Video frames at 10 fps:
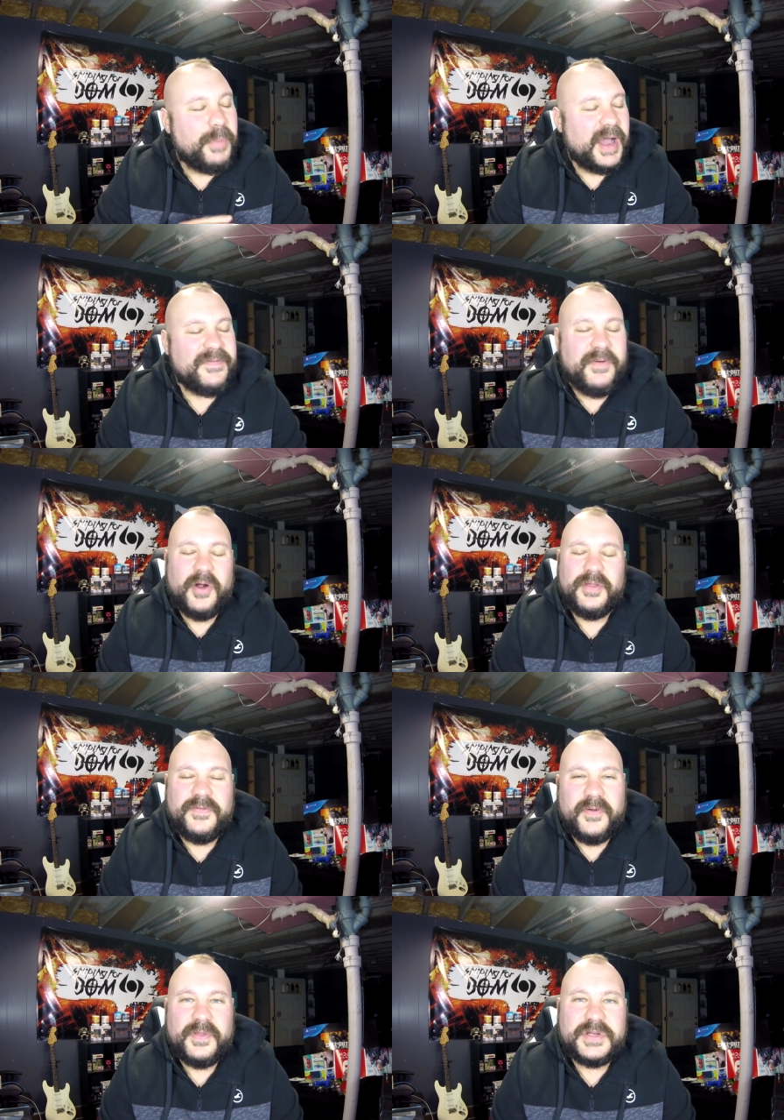By far the
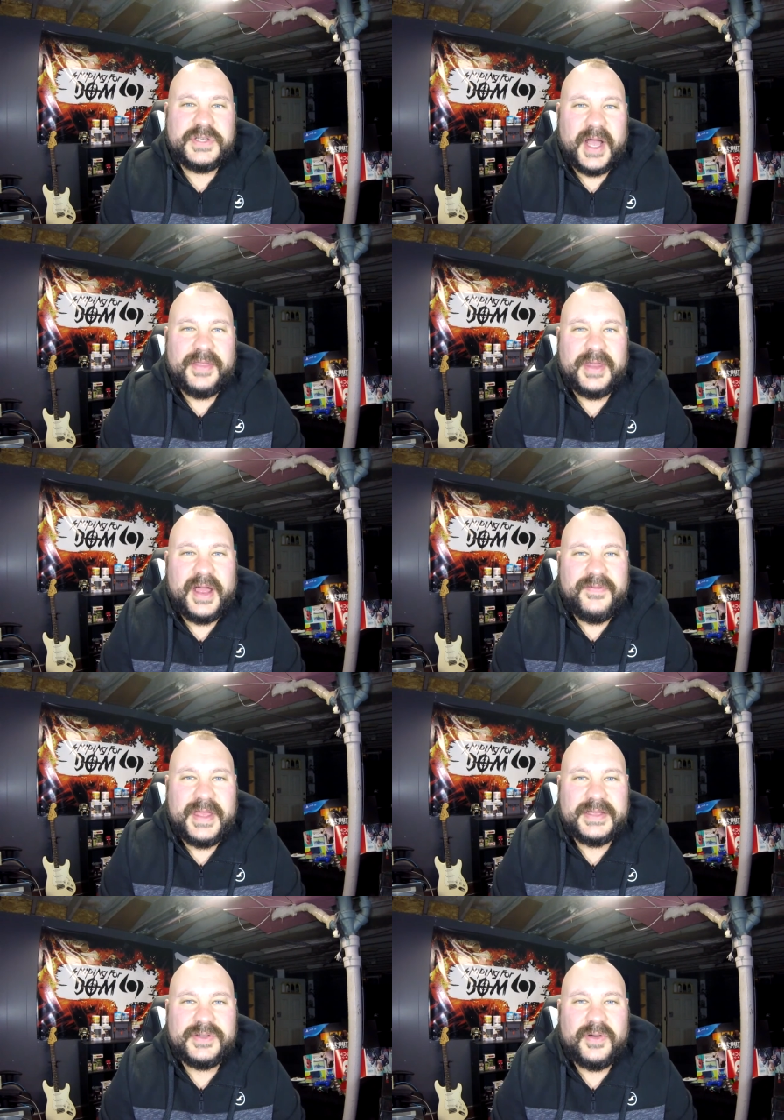furthest shot that I've
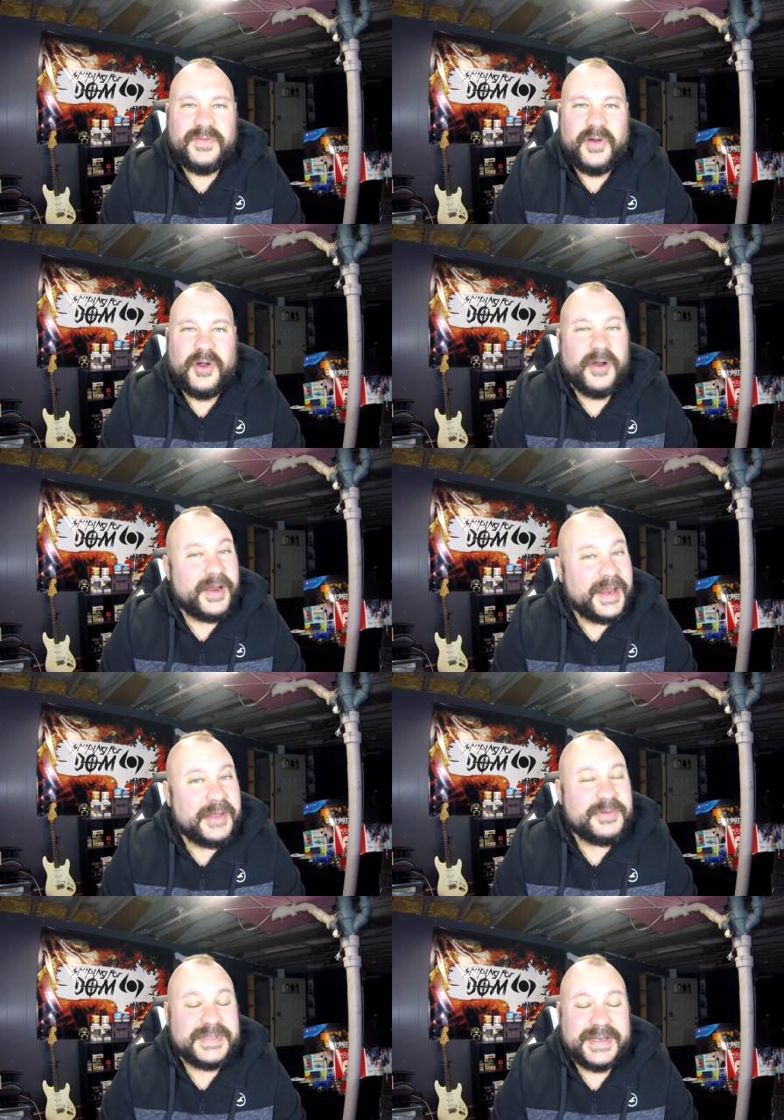hit so far, and it
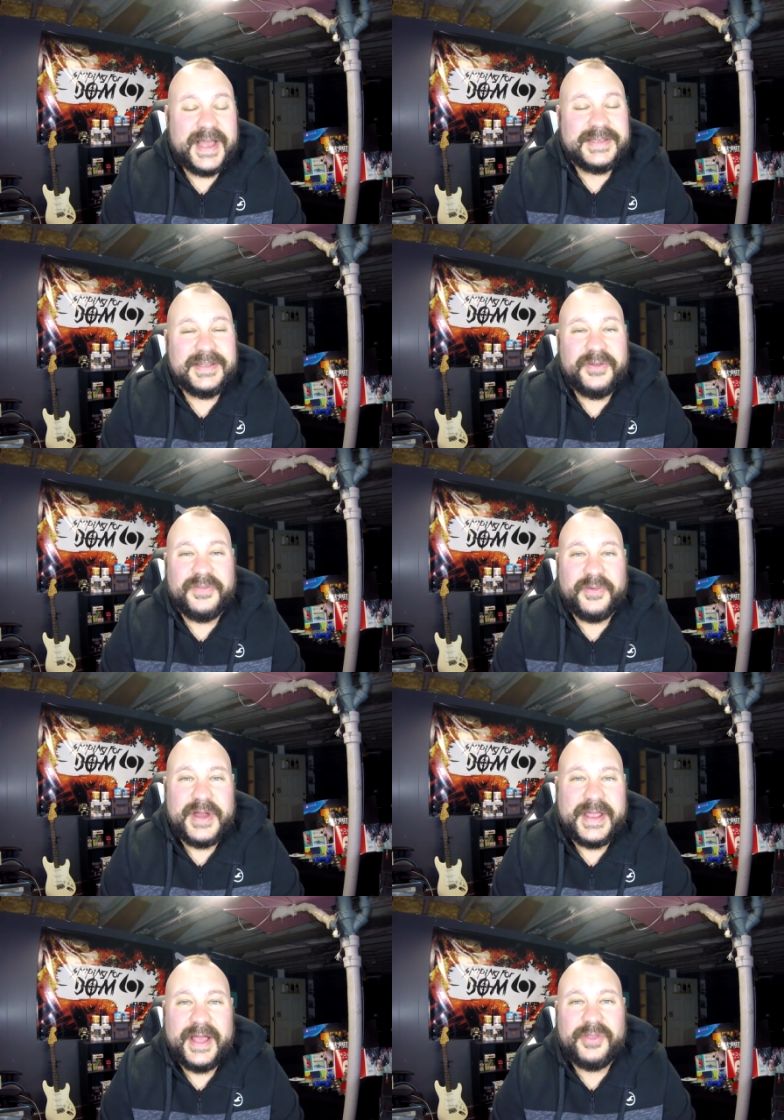was a nice little
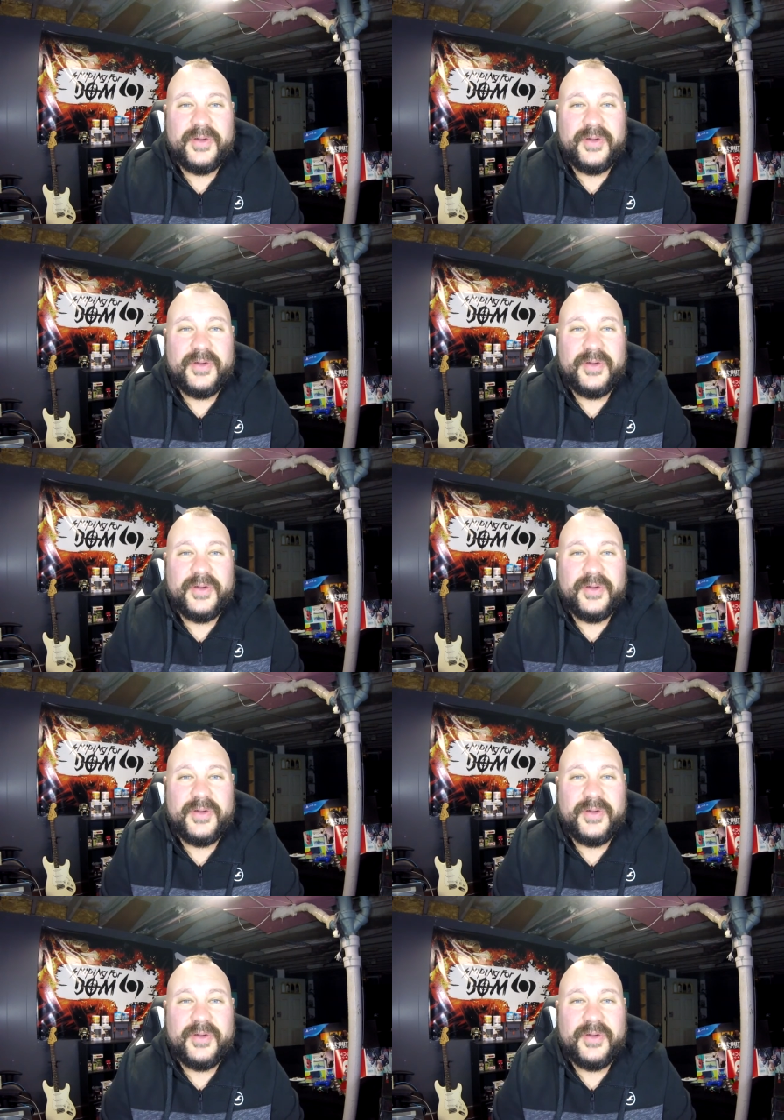freak out.